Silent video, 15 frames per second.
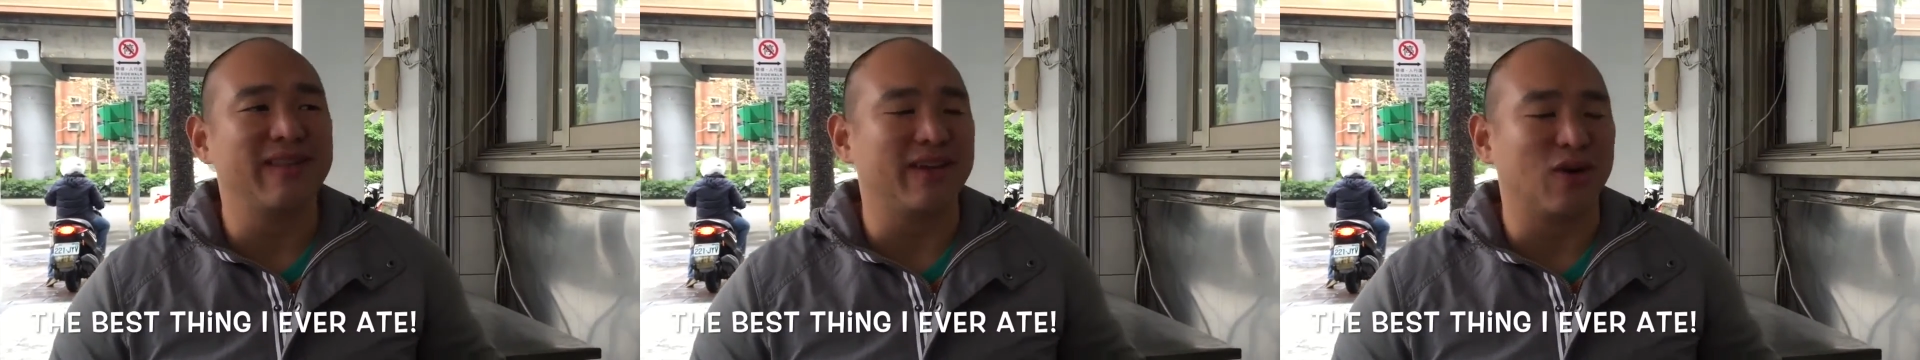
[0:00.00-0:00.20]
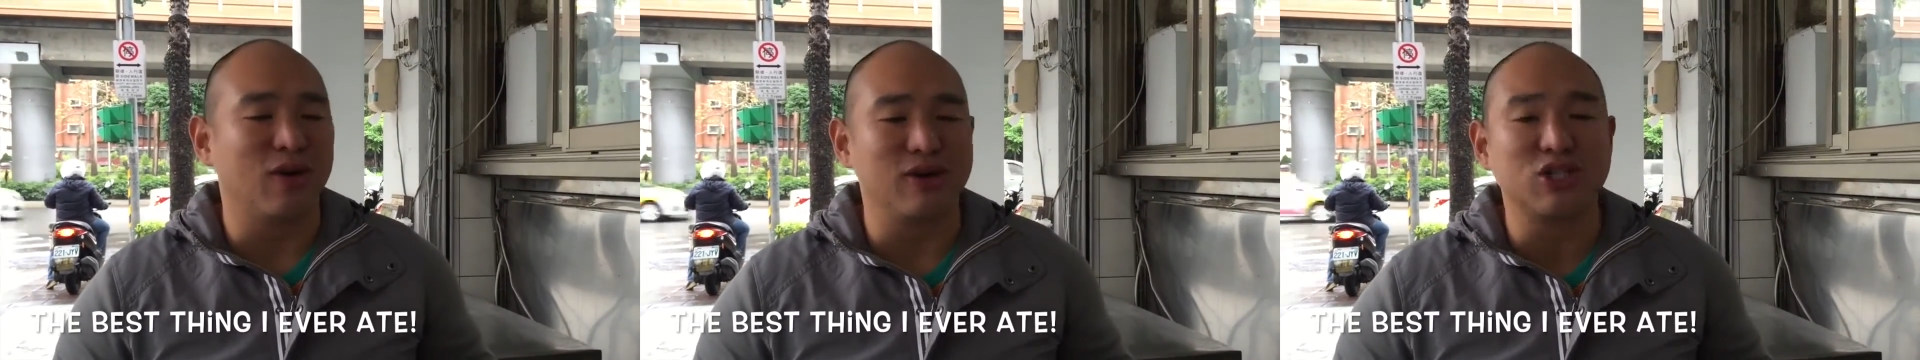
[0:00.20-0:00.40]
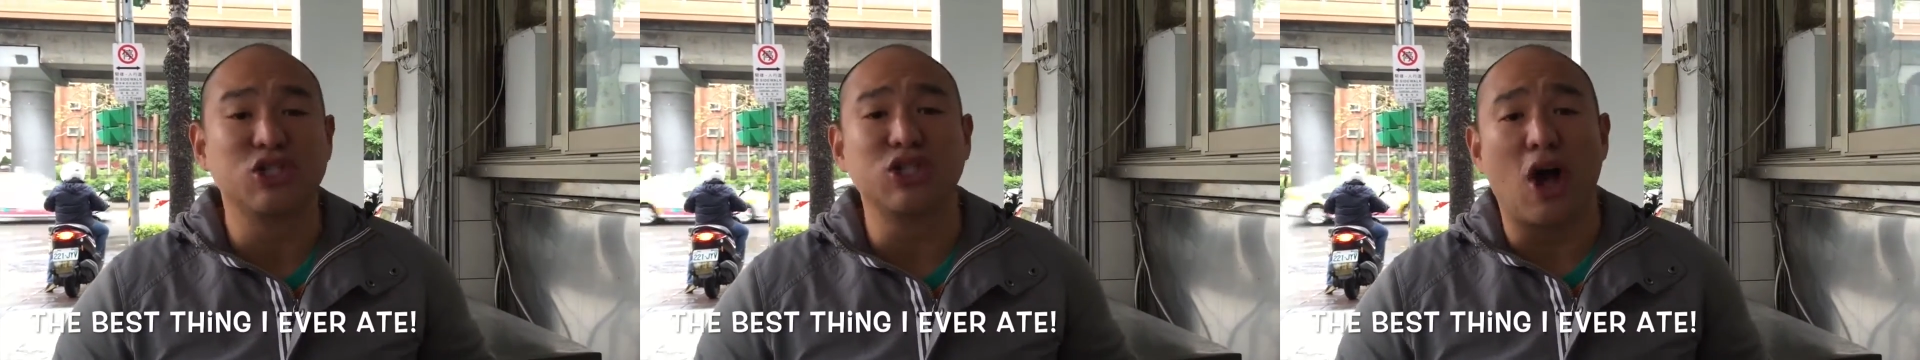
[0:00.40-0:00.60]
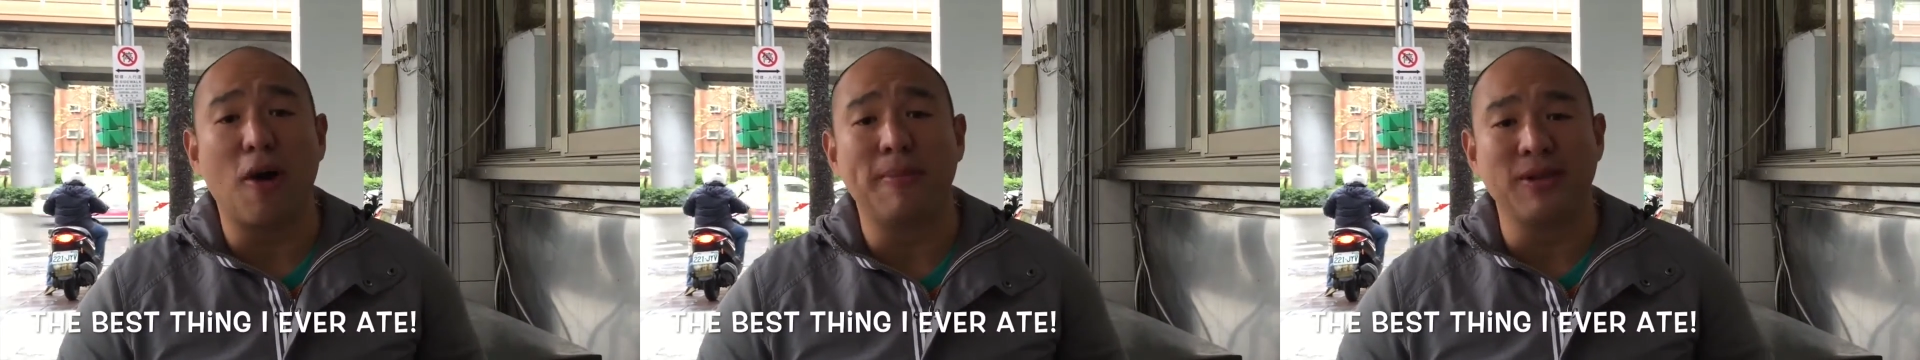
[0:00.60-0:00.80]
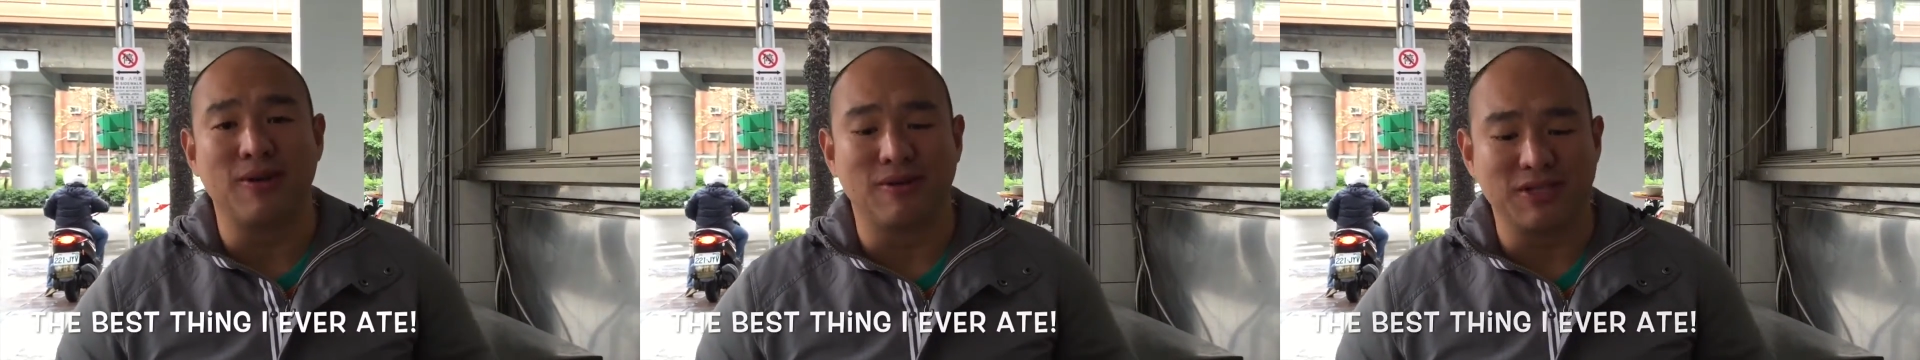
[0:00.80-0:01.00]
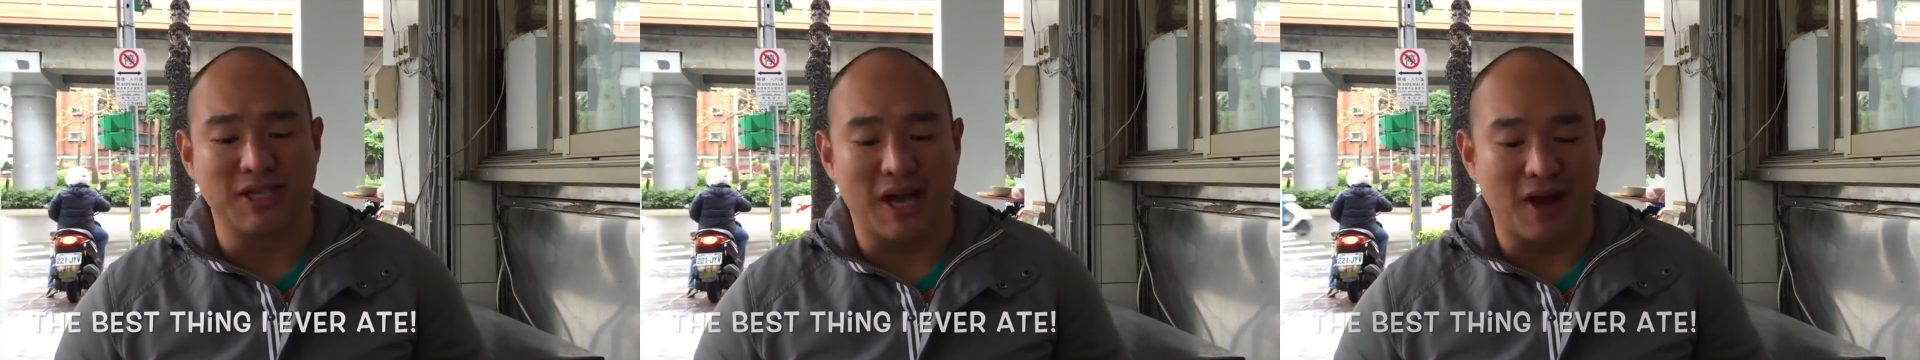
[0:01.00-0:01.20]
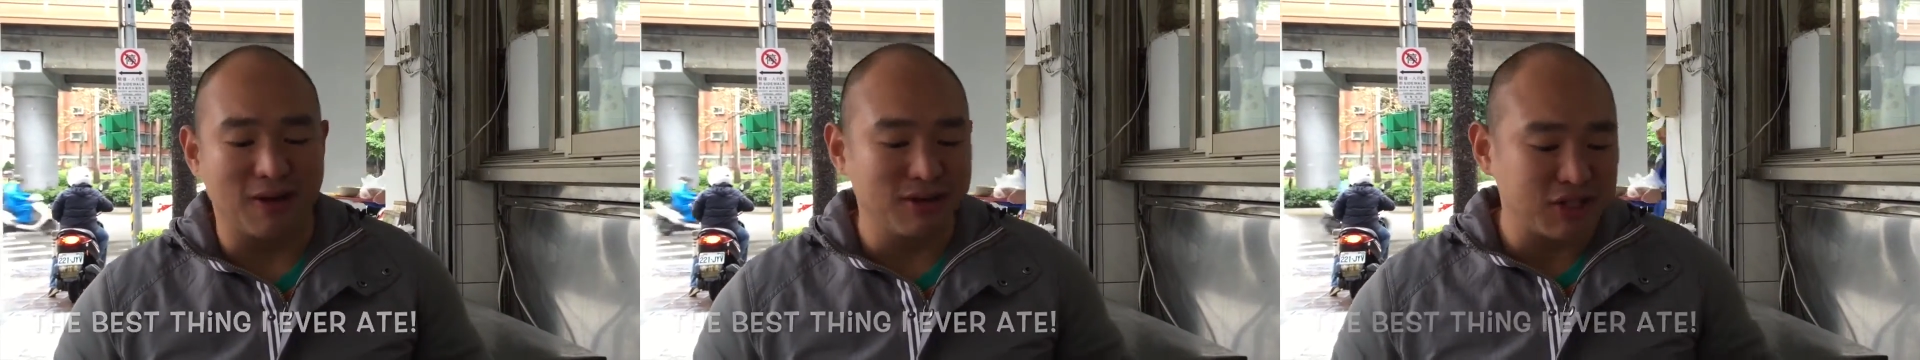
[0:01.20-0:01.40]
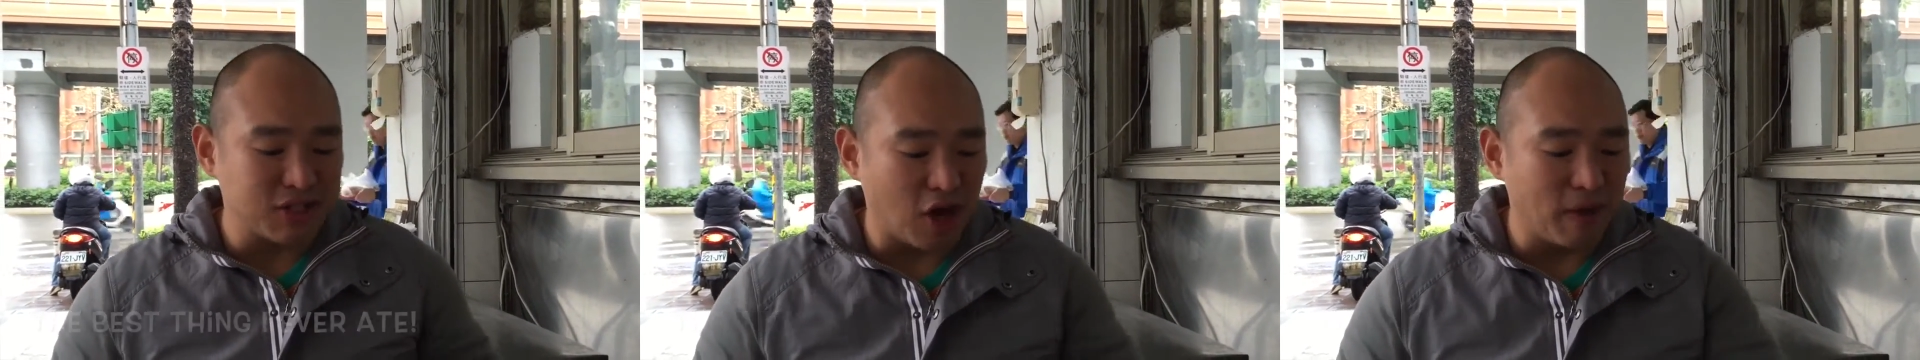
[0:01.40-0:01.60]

They call it Shaobing You Tiao.